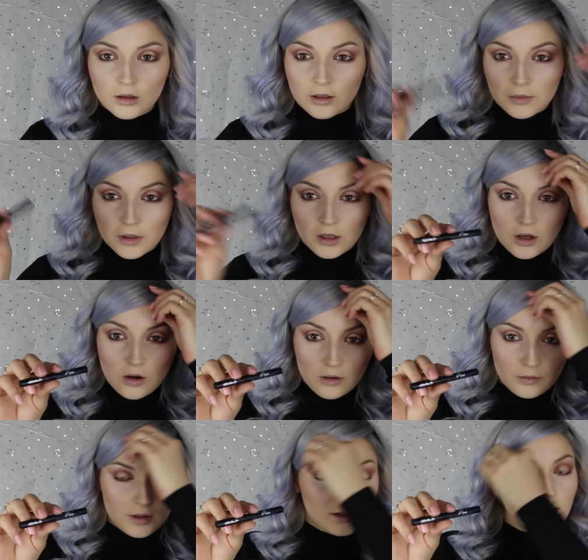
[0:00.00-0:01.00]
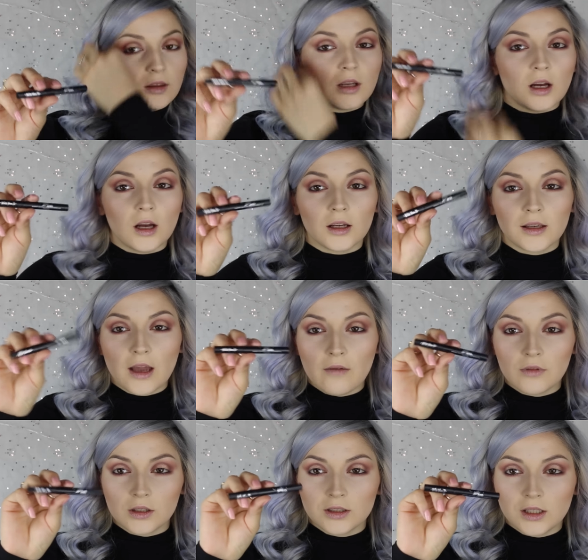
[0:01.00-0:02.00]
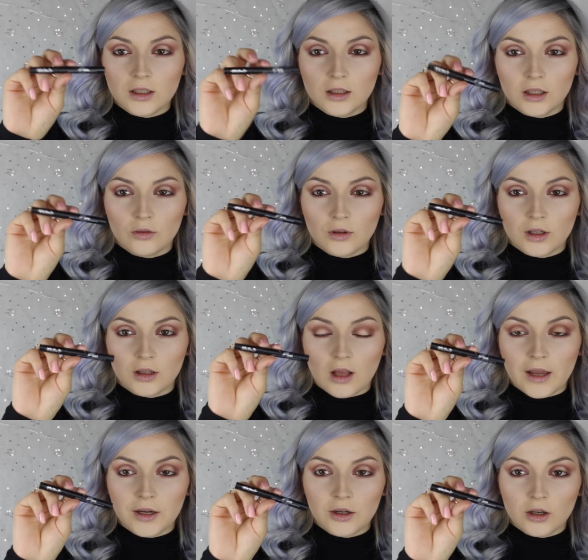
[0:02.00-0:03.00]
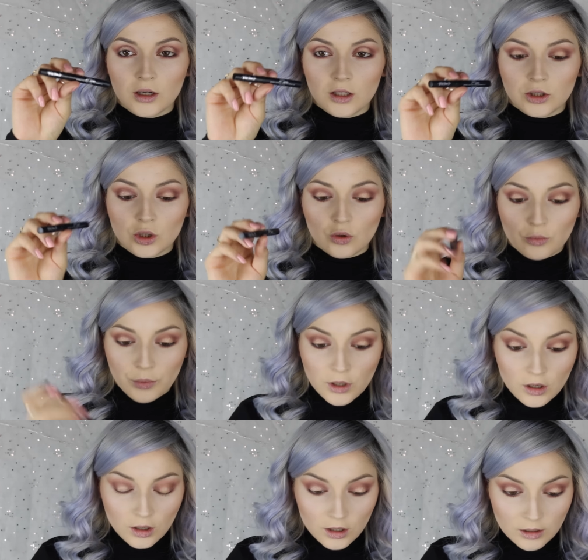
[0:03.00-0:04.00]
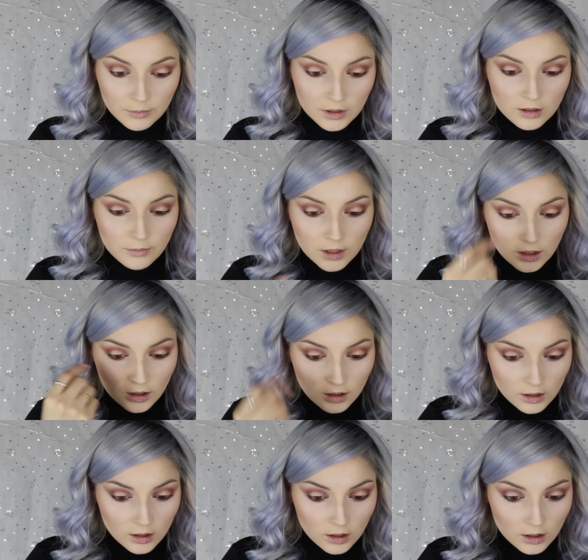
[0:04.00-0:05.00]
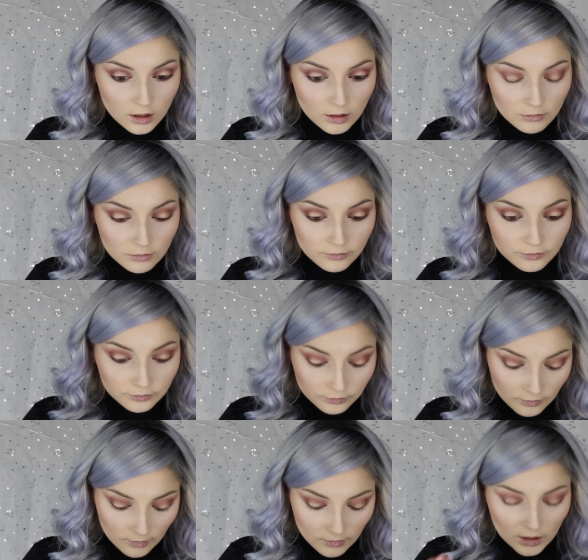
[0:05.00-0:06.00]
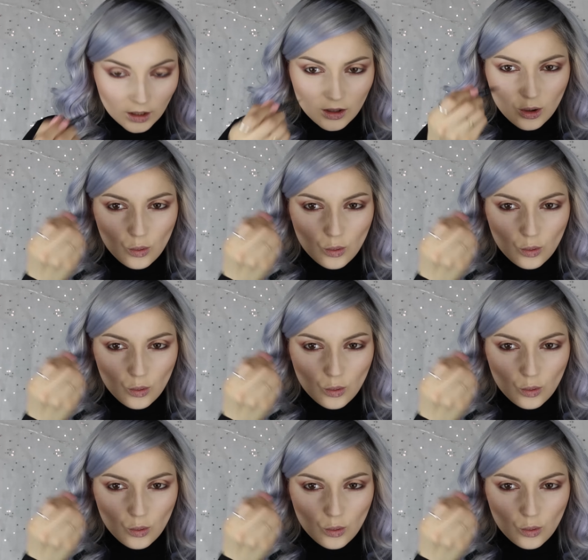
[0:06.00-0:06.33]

I'm going to go in with the Kat Von D liquid liner and Trooper and I'm going to make a, um, a